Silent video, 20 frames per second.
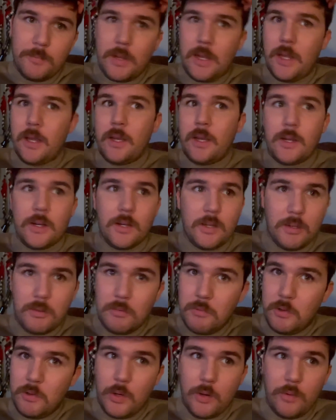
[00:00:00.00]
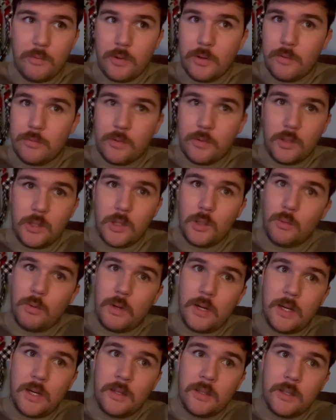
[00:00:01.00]
and drove it for a little
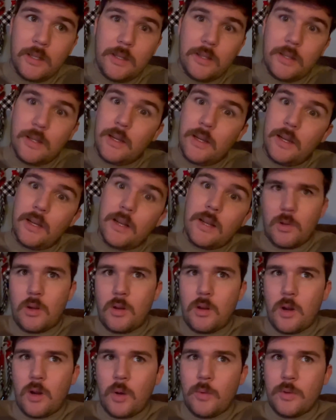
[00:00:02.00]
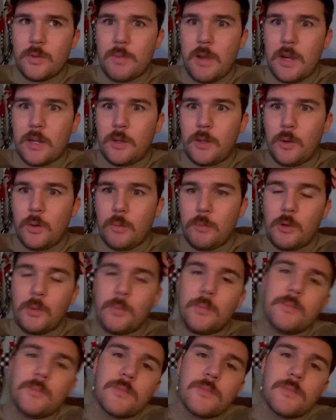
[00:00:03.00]
while, and then the car was back to normal.